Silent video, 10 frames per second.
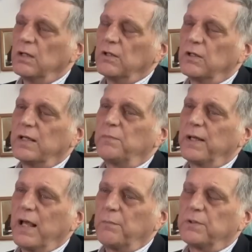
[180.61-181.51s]
The
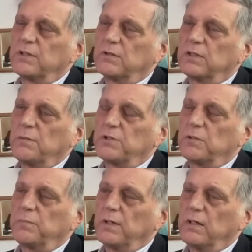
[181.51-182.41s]
hippocampus seems to
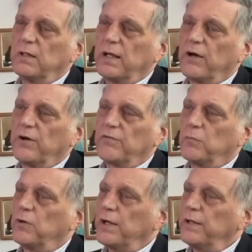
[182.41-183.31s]
be the area of the
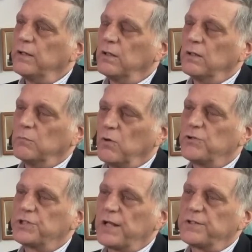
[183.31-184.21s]
brain
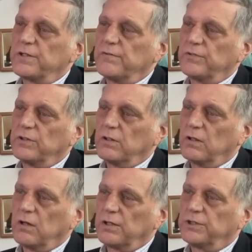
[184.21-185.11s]
most sensitive to
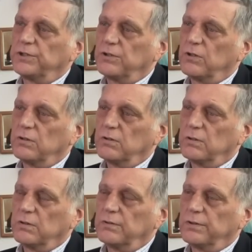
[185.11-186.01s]
oxygen
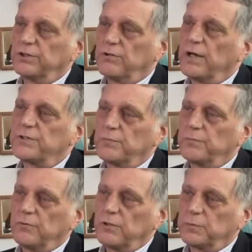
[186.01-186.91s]
distress,
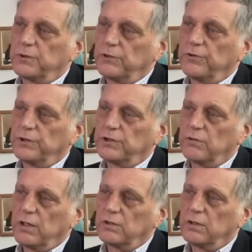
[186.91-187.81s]
respiratory
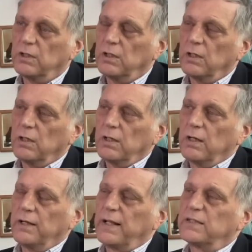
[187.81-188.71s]
distress.
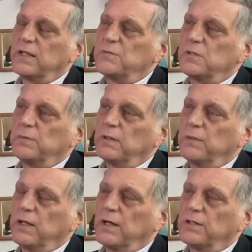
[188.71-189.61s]
And that seems to be
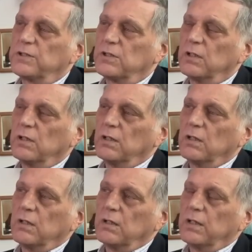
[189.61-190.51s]
because
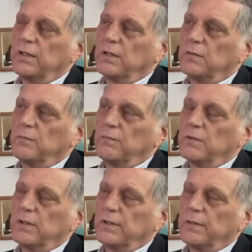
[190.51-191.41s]
the
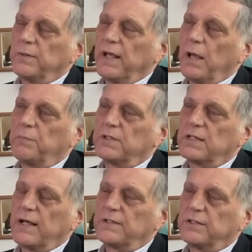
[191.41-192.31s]
hippocampus
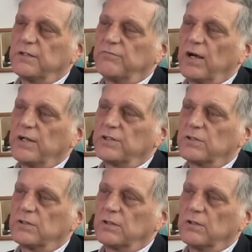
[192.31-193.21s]
has a
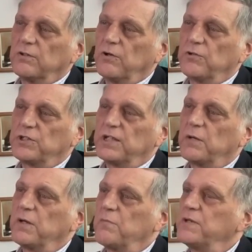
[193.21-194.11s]
device known as the
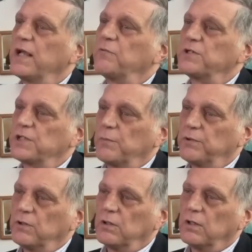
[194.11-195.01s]
NMDA receptor.